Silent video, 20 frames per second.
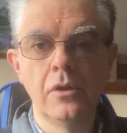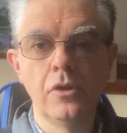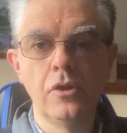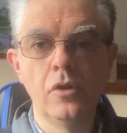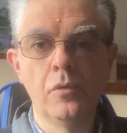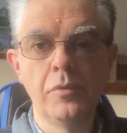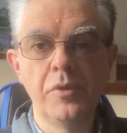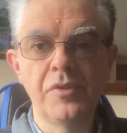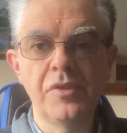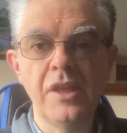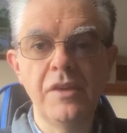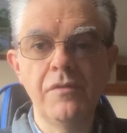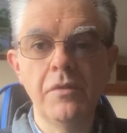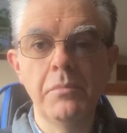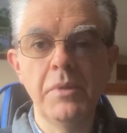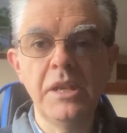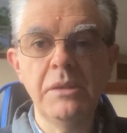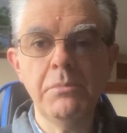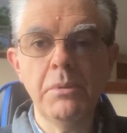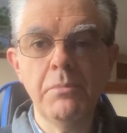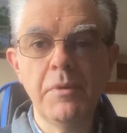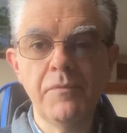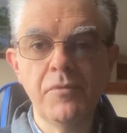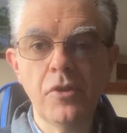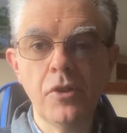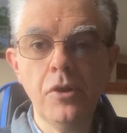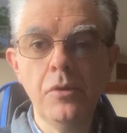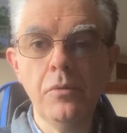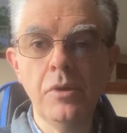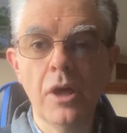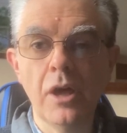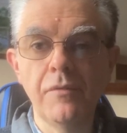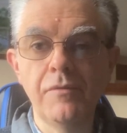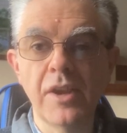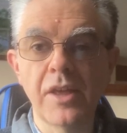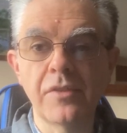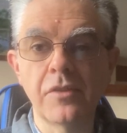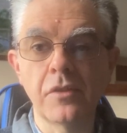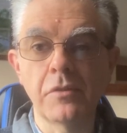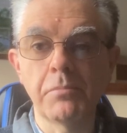You'll receive a minimum of two live
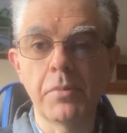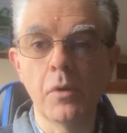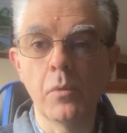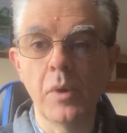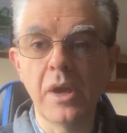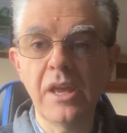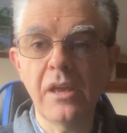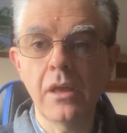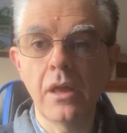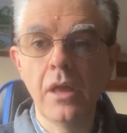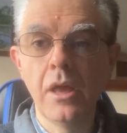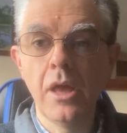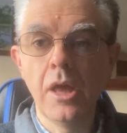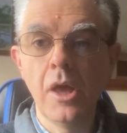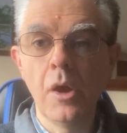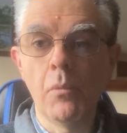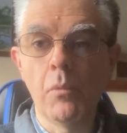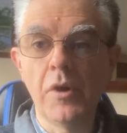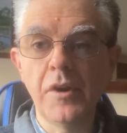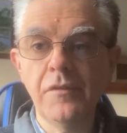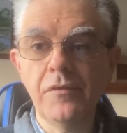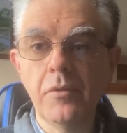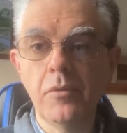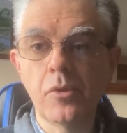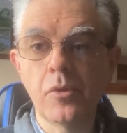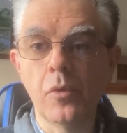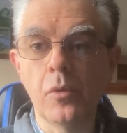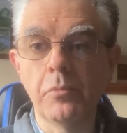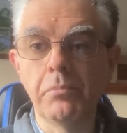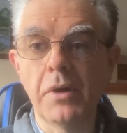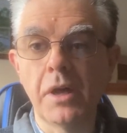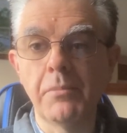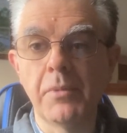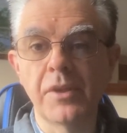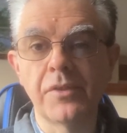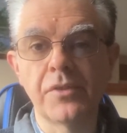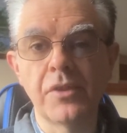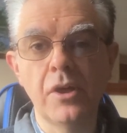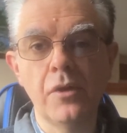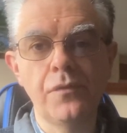lessons per week, one of them taught by
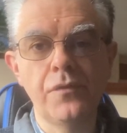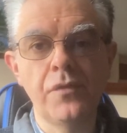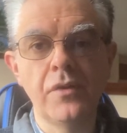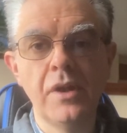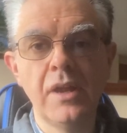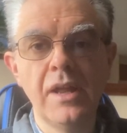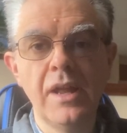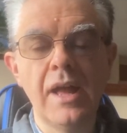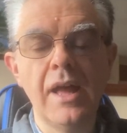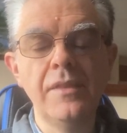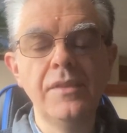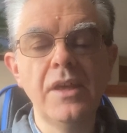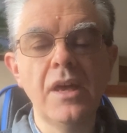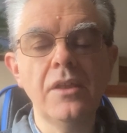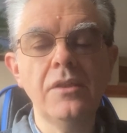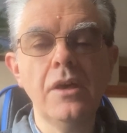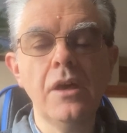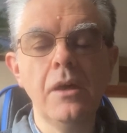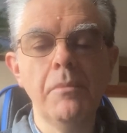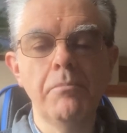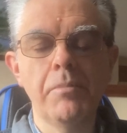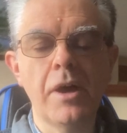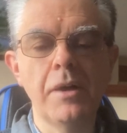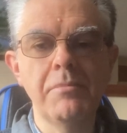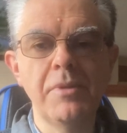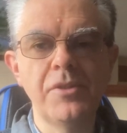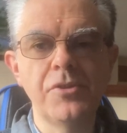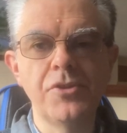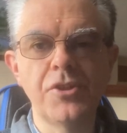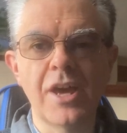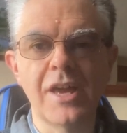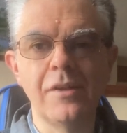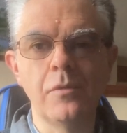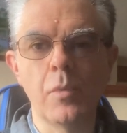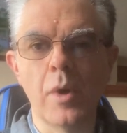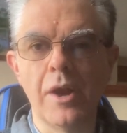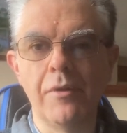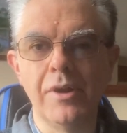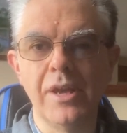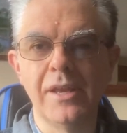myself and the other by Miss Jane
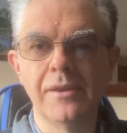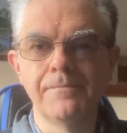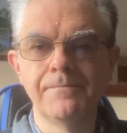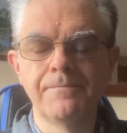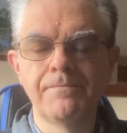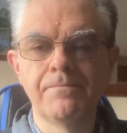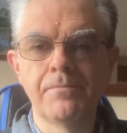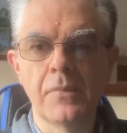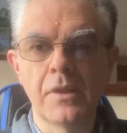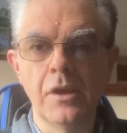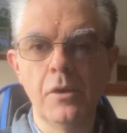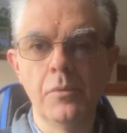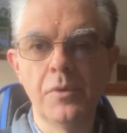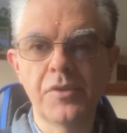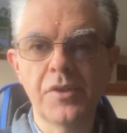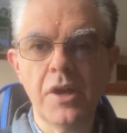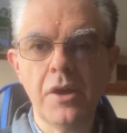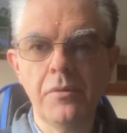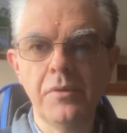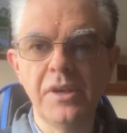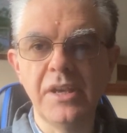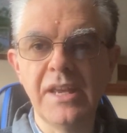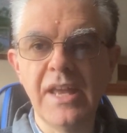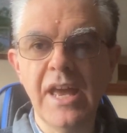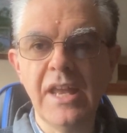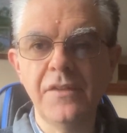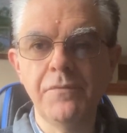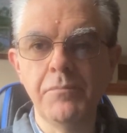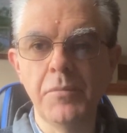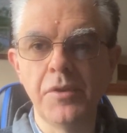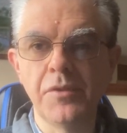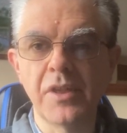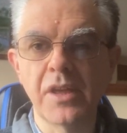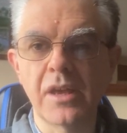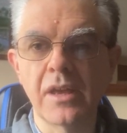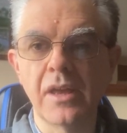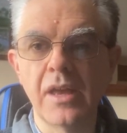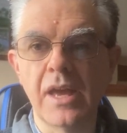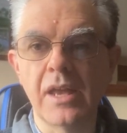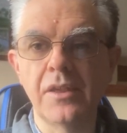Werry, who is currently head of
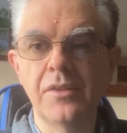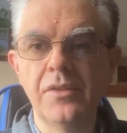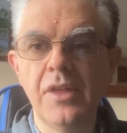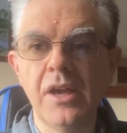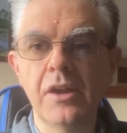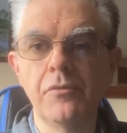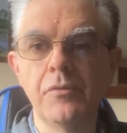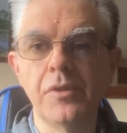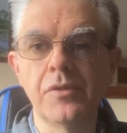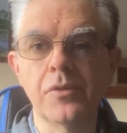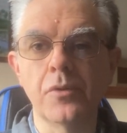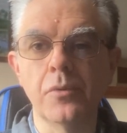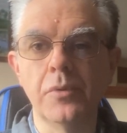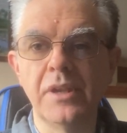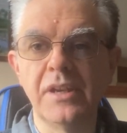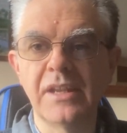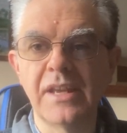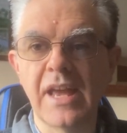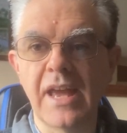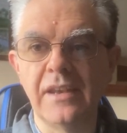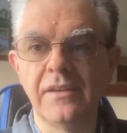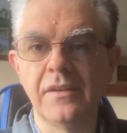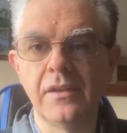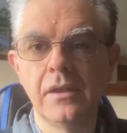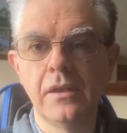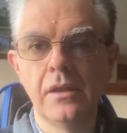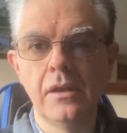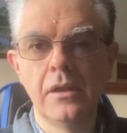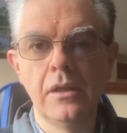music at a secondary school in Kent.